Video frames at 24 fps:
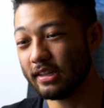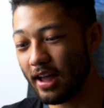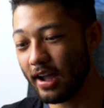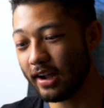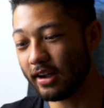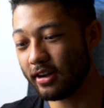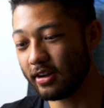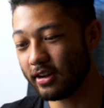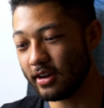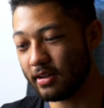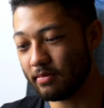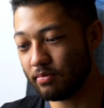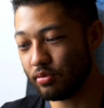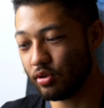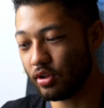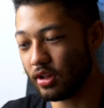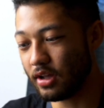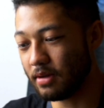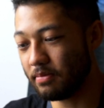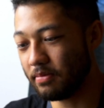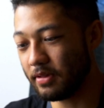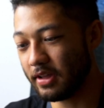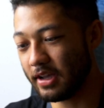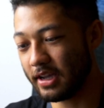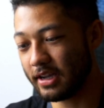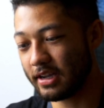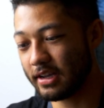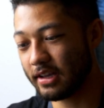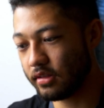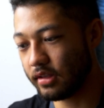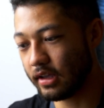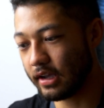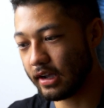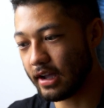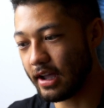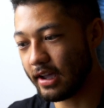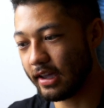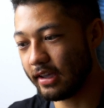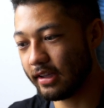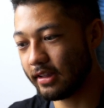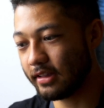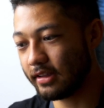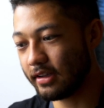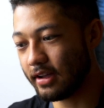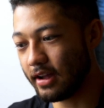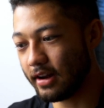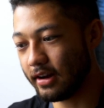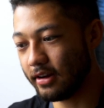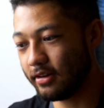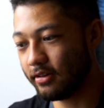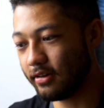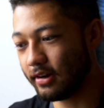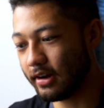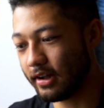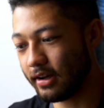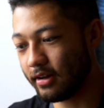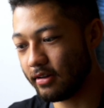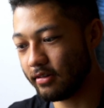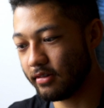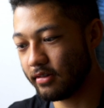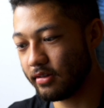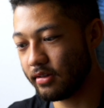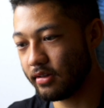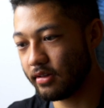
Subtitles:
I couldn't pull up like, it's like I can kind of do it now,